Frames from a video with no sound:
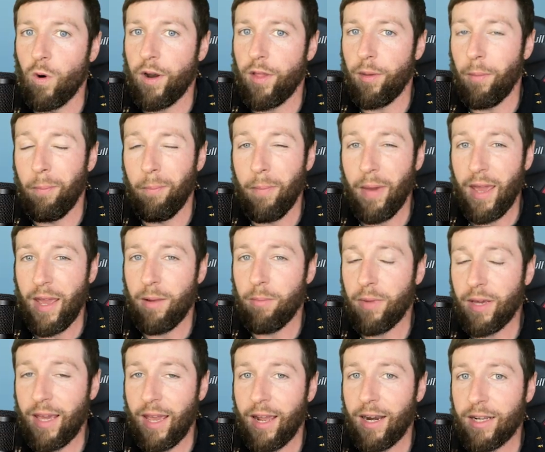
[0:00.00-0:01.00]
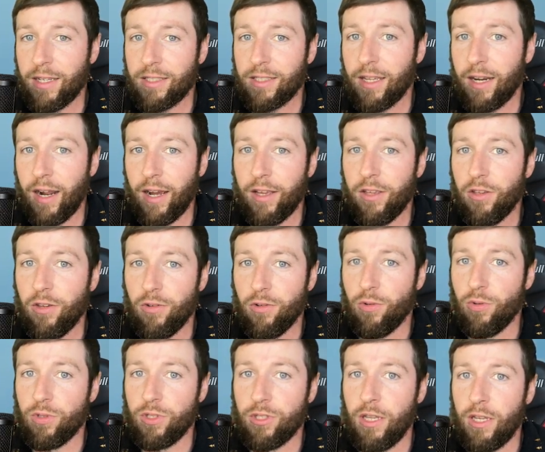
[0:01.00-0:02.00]
of the main mechanics that I
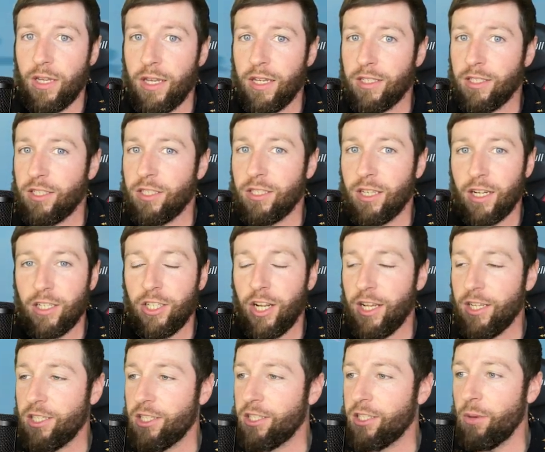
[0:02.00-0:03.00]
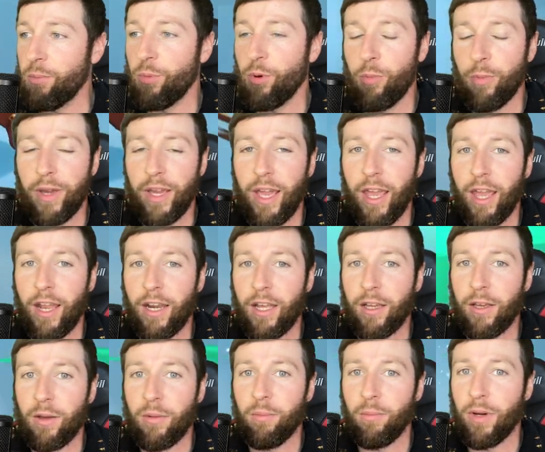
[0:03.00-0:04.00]
use is such a simple
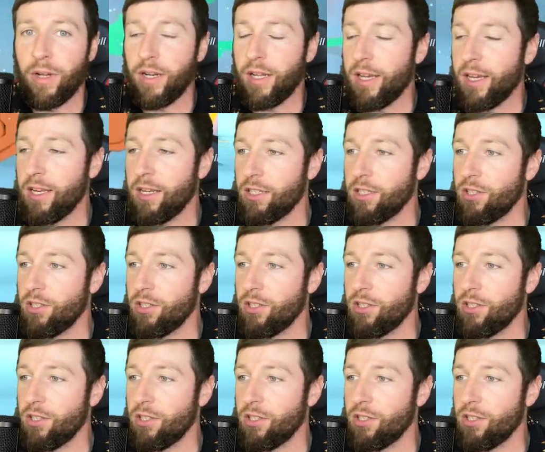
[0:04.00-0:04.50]
mechanic, but it is